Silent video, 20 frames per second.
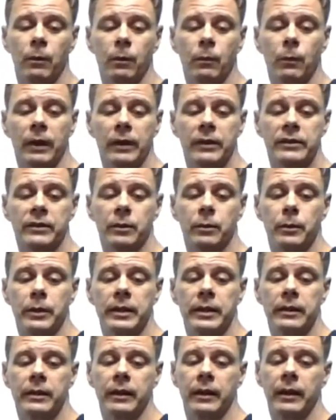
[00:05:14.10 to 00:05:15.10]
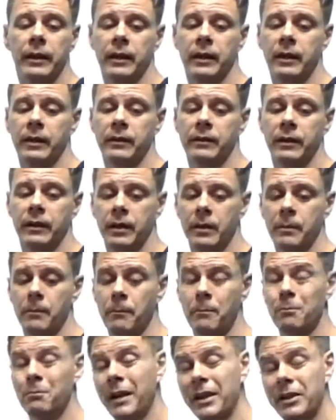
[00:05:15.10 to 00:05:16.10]
once a week, and
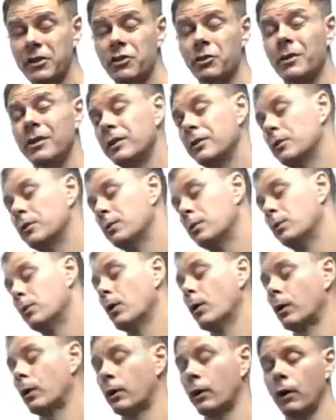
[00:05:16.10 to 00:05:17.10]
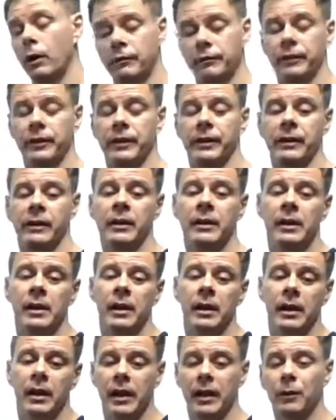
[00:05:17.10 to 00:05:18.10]
make sure you walk often
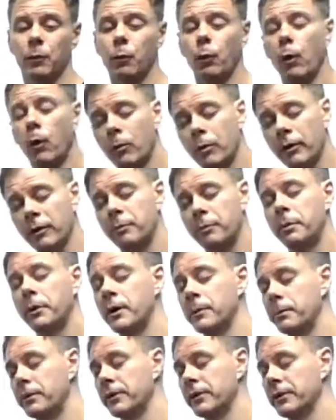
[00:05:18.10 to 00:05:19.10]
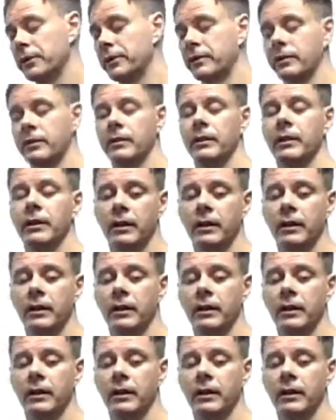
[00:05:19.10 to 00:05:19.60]
and walk with purpose.